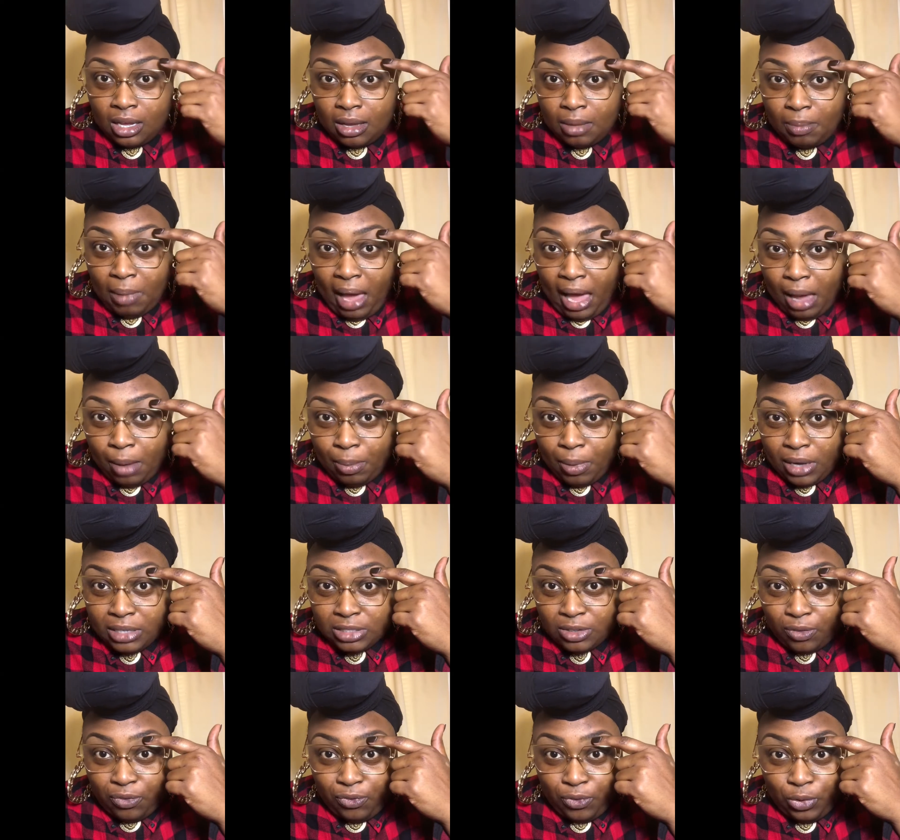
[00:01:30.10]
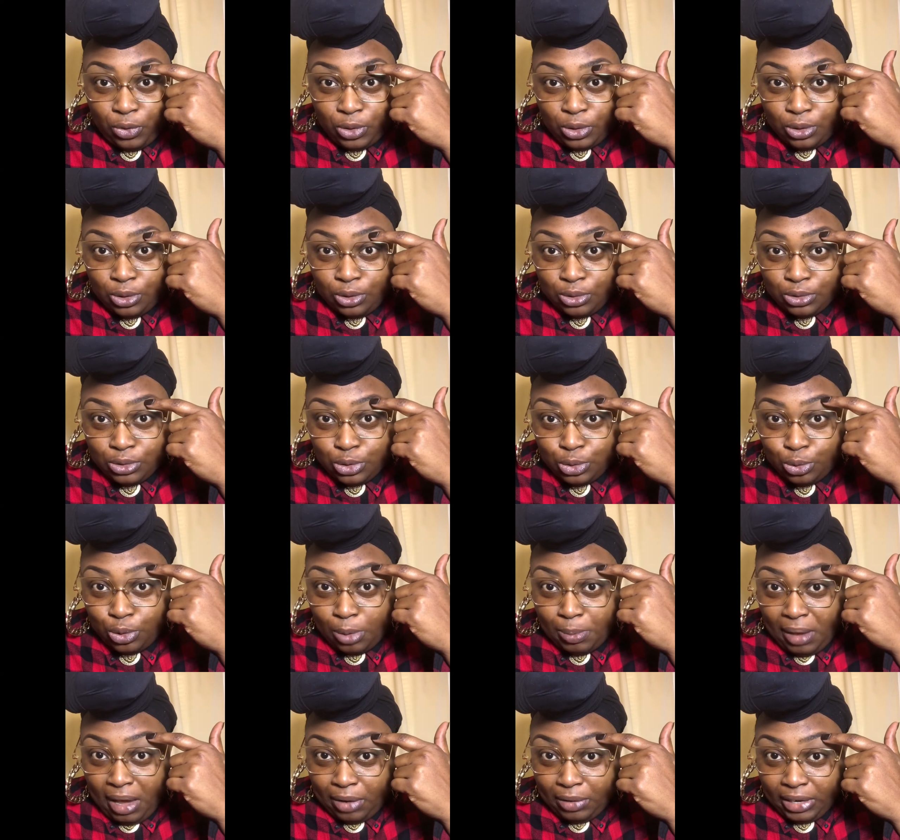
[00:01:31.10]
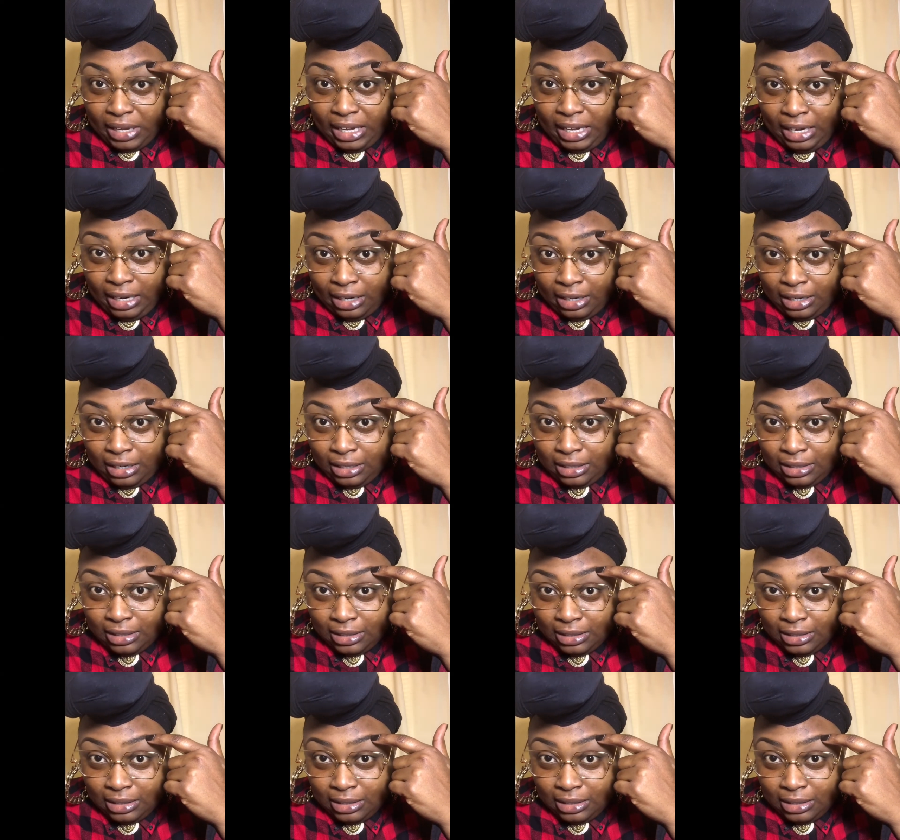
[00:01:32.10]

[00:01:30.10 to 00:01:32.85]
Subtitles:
eyebrows are full to about here,